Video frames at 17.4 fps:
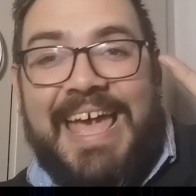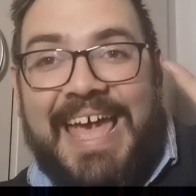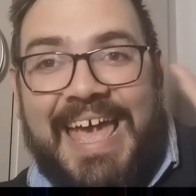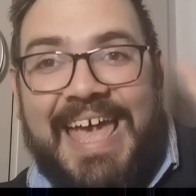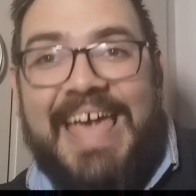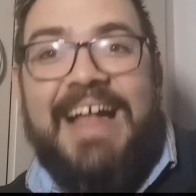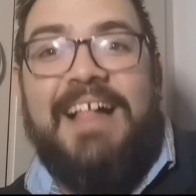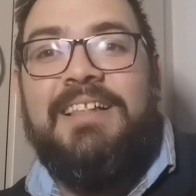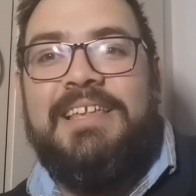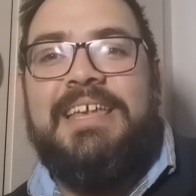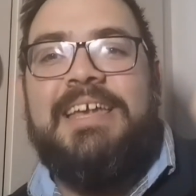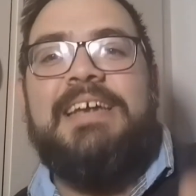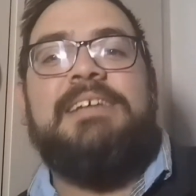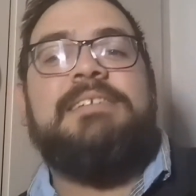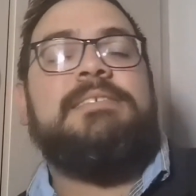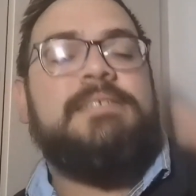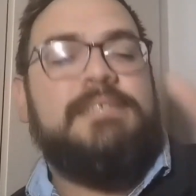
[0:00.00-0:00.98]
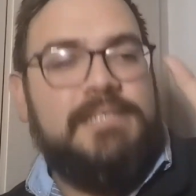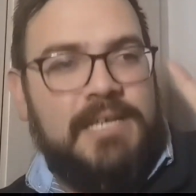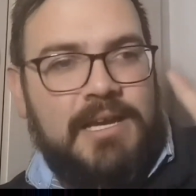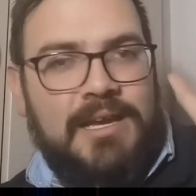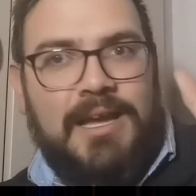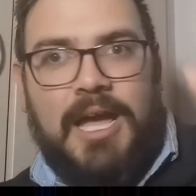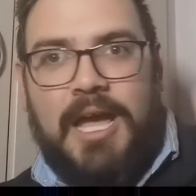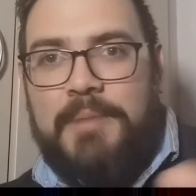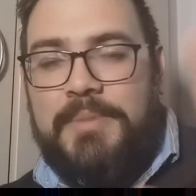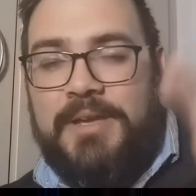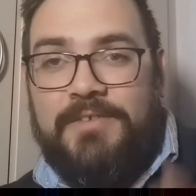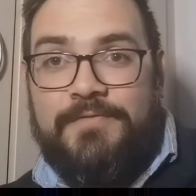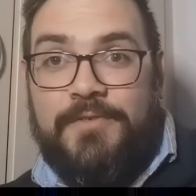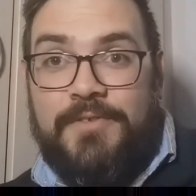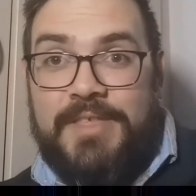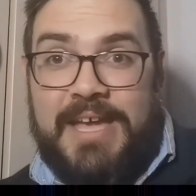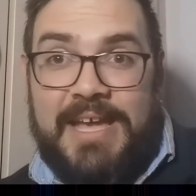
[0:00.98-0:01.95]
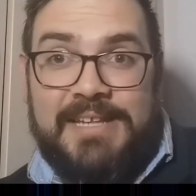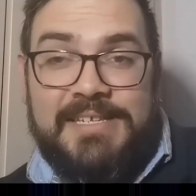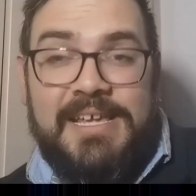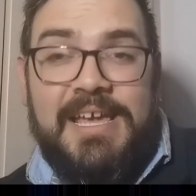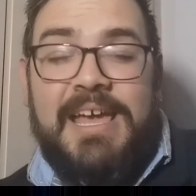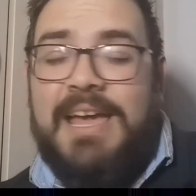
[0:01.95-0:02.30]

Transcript: hell yes, I'm in for that.